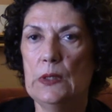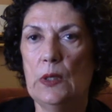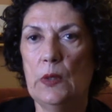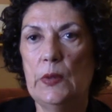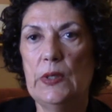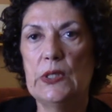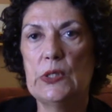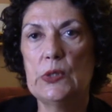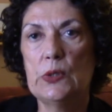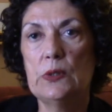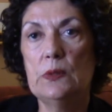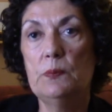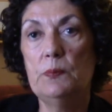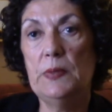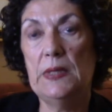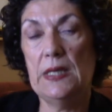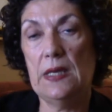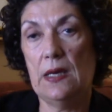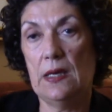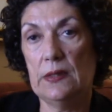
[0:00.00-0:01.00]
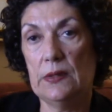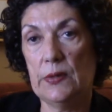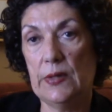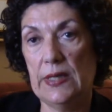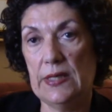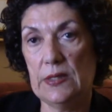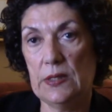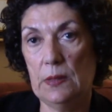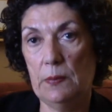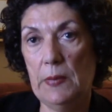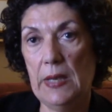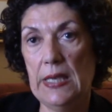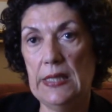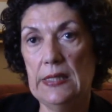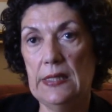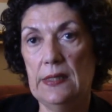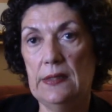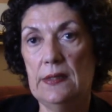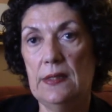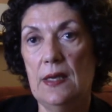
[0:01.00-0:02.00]
know, it shouldn't be
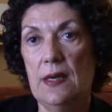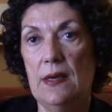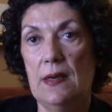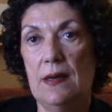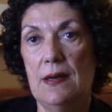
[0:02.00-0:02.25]
underestimated